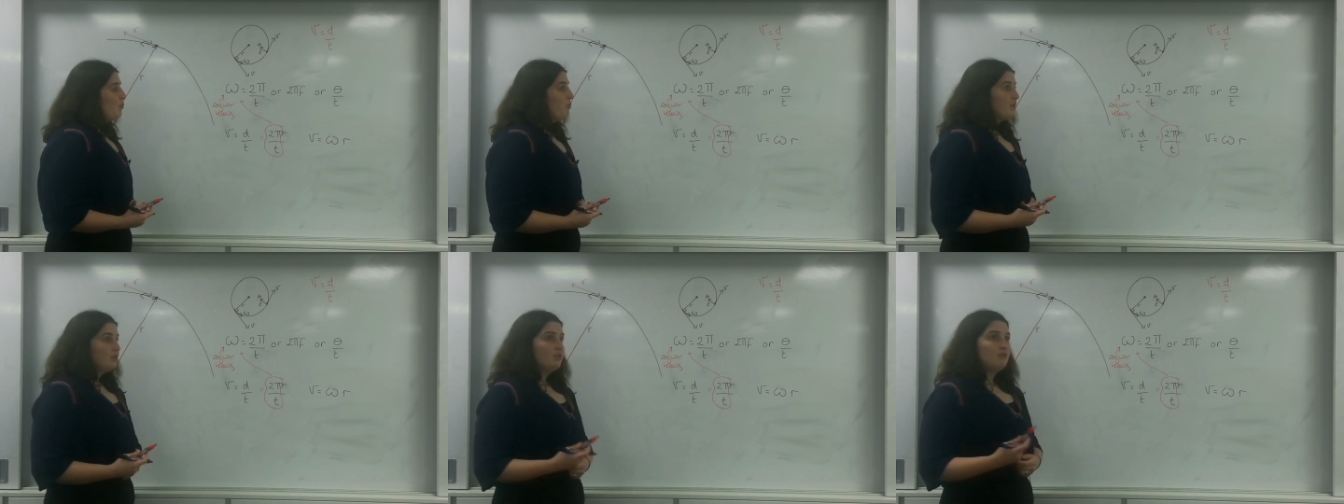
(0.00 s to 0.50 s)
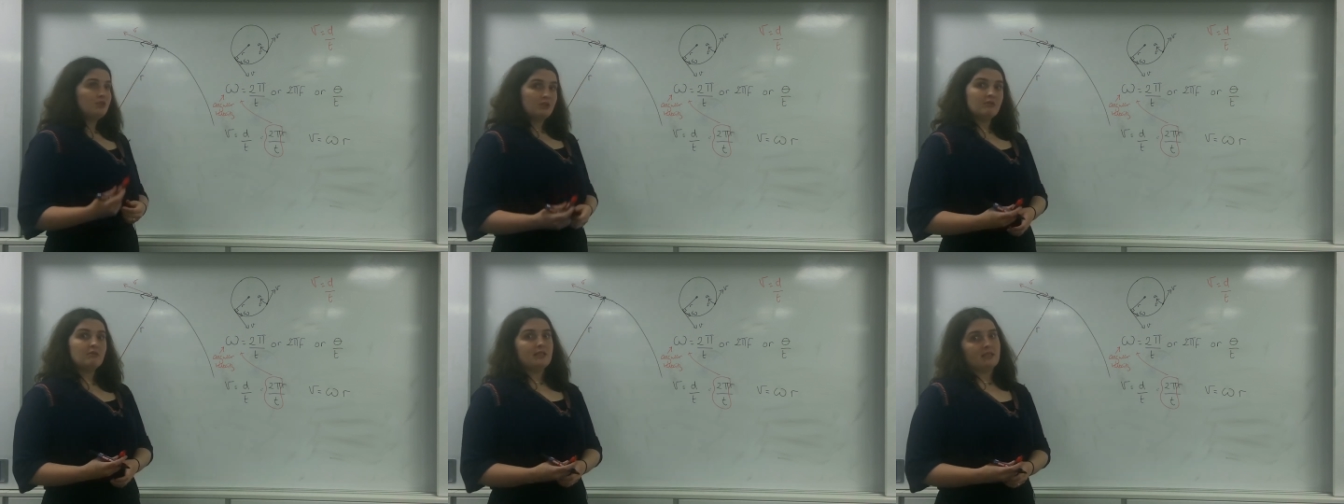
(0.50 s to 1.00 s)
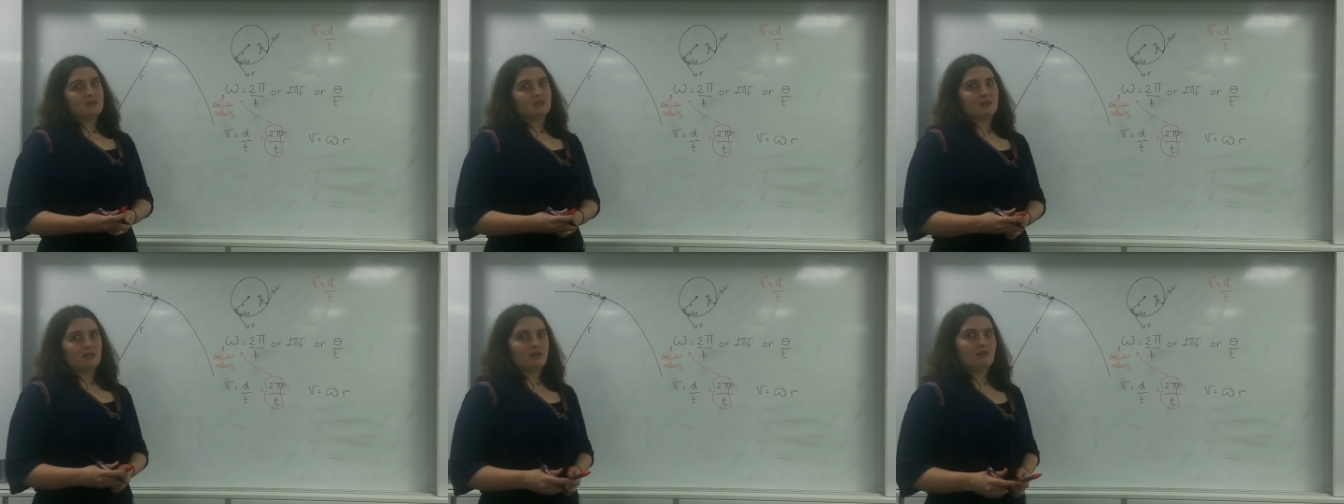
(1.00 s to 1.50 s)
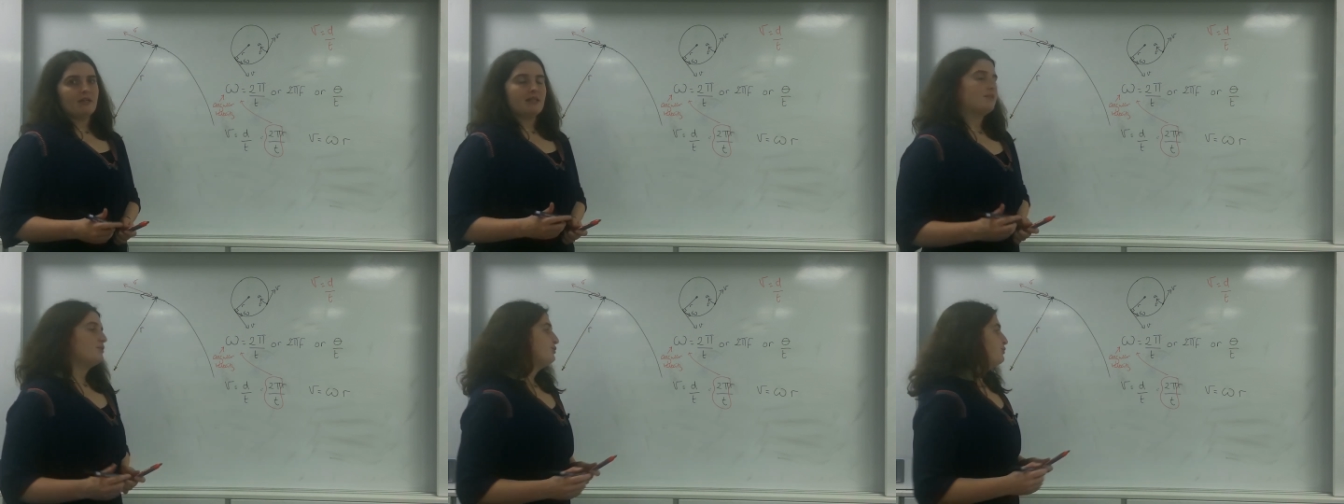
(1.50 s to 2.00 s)
What you do need to know
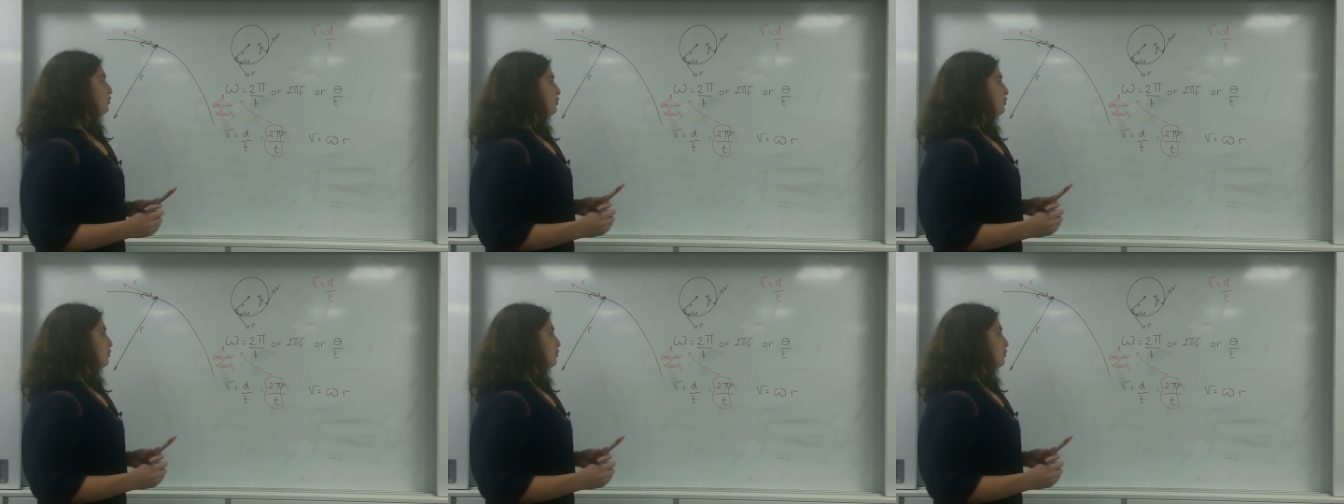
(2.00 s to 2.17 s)
is the